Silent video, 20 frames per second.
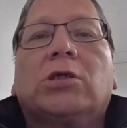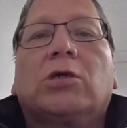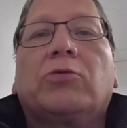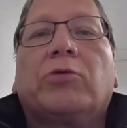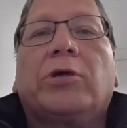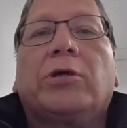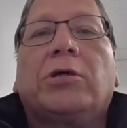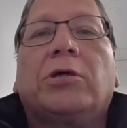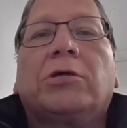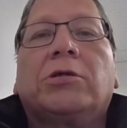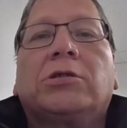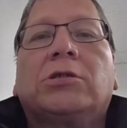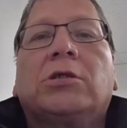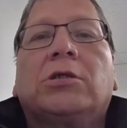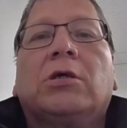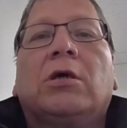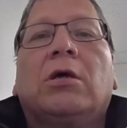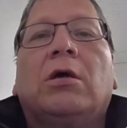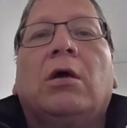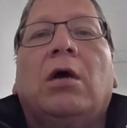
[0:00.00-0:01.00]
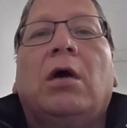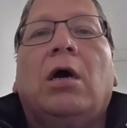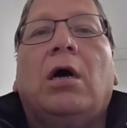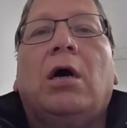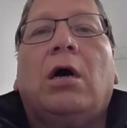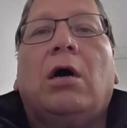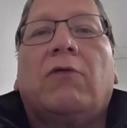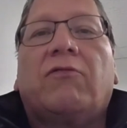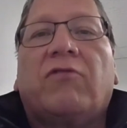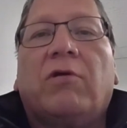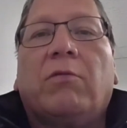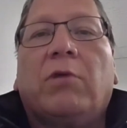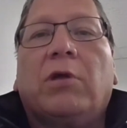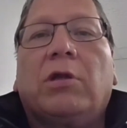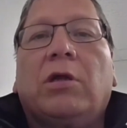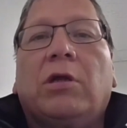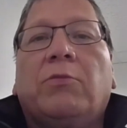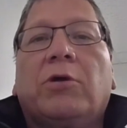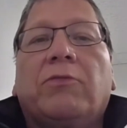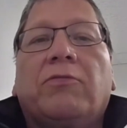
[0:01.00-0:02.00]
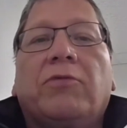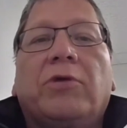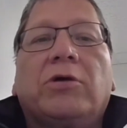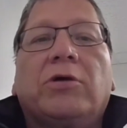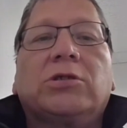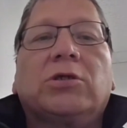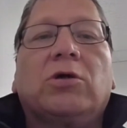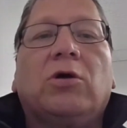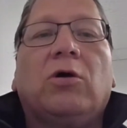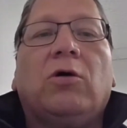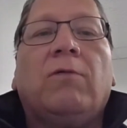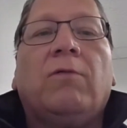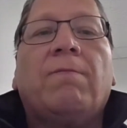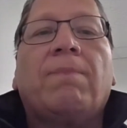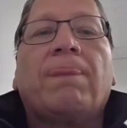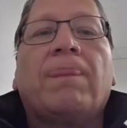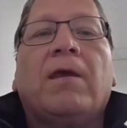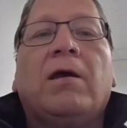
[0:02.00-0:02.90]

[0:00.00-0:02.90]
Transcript: arrears from a number of years ago.